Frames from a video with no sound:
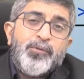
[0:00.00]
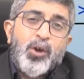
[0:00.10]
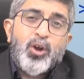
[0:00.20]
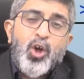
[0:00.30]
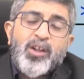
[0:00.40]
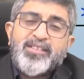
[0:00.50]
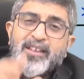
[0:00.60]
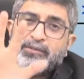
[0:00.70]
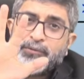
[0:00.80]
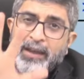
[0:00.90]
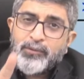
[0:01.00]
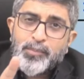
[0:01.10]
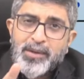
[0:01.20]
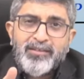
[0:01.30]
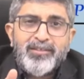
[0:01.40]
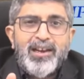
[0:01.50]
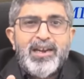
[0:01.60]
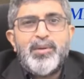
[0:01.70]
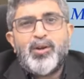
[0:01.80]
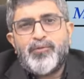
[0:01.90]
your loss is 5 rupees, the
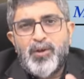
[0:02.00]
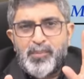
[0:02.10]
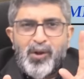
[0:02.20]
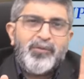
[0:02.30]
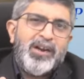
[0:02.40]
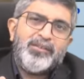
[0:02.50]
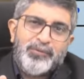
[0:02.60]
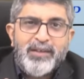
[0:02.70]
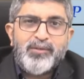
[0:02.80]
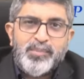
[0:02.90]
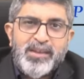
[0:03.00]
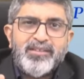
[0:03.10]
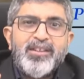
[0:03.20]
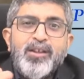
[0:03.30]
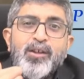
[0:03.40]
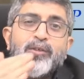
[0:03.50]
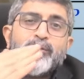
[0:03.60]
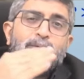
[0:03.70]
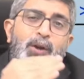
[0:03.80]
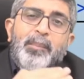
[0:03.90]
limit of your profit is 5 rupees.
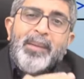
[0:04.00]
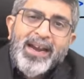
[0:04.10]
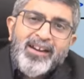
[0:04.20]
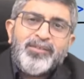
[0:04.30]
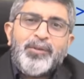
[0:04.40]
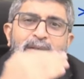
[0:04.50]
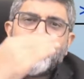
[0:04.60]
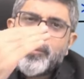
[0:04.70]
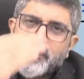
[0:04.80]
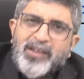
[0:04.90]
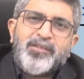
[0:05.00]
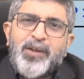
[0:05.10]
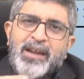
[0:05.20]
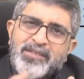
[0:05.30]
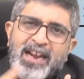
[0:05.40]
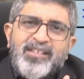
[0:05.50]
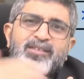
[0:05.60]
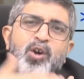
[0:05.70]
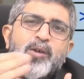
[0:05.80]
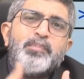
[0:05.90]
So from minus 5 to plus 5, that is
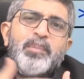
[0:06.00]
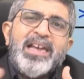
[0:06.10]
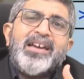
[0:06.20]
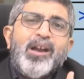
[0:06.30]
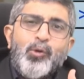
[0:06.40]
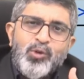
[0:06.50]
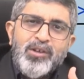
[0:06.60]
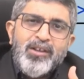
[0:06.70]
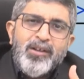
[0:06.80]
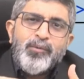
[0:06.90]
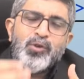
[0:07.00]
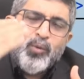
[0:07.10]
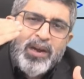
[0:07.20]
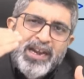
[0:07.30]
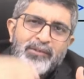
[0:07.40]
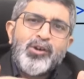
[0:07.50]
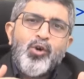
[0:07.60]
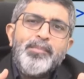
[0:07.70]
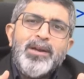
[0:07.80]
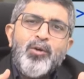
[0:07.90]
your playground. You will never
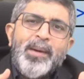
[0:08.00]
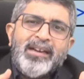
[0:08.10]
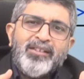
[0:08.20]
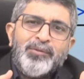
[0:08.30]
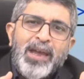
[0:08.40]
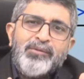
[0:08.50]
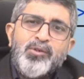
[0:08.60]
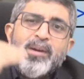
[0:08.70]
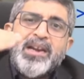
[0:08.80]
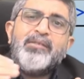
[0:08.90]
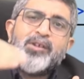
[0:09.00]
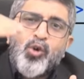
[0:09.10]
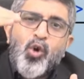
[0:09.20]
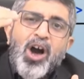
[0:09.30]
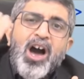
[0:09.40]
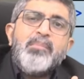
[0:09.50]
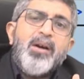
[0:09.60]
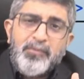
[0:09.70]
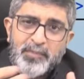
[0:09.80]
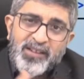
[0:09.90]
go below minus 5, you will never go
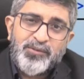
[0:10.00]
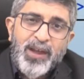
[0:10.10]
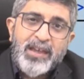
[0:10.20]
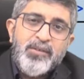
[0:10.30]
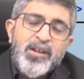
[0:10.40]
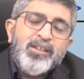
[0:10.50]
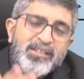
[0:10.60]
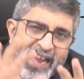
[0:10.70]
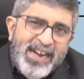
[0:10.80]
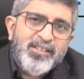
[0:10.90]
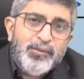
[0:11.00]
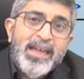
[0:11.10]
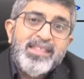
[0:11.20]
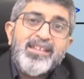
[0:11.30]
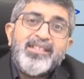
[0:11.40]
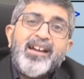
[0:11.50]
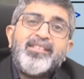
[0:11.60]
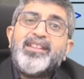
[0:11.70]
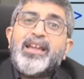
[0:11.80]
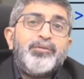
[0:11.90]
above plus 5. That is why these are
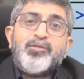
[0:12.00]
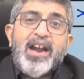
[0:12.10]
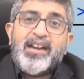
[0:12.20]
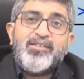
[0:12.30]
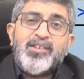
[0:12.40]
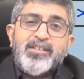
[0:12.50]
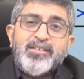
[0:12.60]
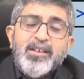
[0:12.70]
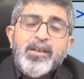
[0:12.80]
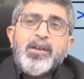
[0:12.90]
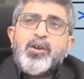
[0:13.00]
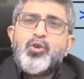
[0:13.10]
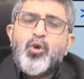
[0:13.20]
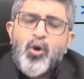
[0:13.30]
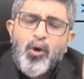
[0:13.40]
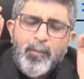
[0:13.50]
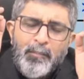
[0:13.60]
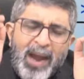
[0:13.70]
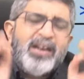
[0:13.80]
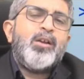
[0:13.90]
safe strategies. No
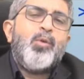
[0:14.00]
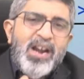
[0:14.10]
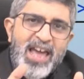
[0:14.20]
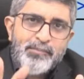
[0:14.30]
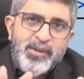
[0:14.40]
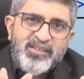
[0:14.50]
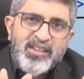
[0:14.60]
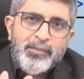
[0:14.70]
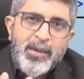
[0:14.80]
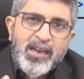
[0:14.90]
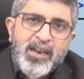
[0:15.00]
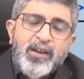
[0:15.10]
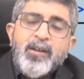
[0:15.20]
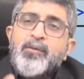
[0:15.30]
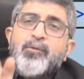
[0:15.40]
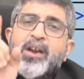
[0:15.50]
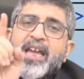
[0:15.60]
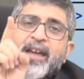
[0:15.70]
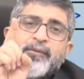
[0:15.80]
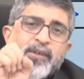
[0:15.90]
matter what happens in the market, for
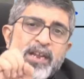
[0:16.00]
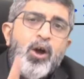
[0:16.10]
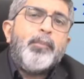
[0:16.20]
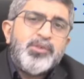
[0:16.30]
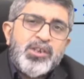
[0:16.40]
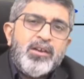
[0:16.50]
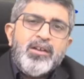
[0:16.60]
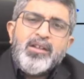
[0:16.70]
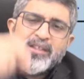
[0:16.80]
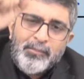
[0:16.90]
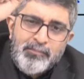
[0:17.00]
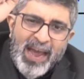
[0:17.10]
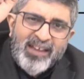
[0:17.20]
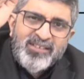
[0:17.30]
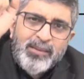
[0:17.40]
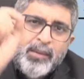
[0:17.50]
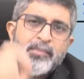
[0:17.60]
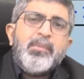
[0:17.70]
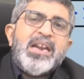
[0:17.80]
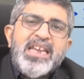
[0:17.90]
every option, the
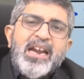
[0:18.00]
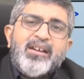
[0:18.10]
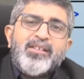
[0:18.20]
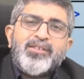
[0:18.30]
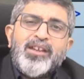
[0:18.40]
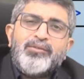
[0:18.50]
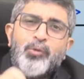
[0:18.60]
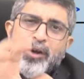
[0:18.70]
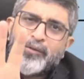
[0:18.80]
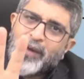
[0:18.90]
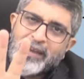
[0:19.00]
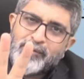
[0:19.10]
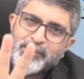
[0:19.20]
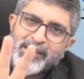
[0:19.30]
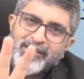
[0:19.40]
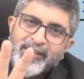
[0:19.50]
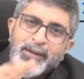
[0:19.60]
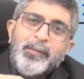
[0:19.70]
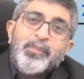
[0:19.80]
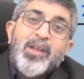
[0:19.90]
maximum money at risk is what? 5 rupees.
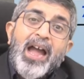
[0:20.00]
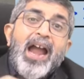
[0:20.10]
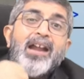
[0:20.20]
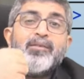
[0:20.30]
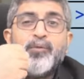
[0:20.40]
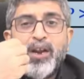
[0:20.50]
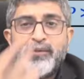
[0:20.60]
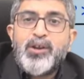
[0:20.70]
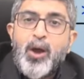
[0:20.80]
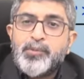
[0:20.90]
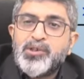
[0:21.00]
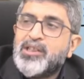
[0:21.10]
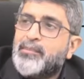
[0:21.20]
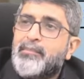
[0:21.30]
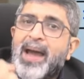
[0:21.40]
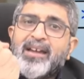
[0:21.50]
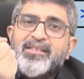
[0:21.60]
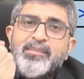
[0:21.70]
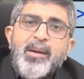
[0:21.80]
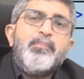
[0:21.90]
And for every option, the
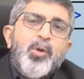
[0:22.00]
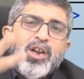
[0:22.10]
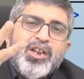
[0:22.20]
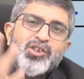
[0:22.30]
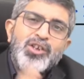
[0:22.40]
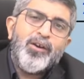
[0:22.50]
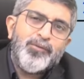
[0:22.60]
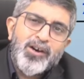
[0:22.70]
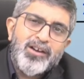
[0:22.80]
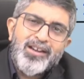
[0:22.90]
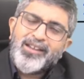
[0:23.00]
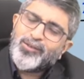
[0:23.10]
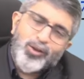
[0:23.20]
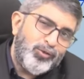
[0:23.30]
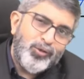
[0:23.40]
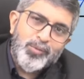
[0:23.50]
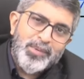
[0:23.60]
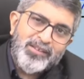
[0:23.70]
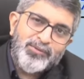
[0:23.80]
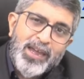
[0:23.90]
maximum potential of earning is also
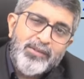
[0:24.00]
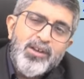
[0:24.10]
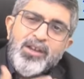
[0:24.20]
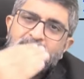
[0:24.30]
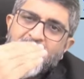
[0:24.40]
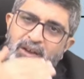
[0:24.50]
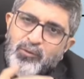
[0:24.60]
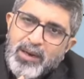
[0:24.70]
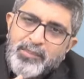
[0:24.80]
rupees 5. It will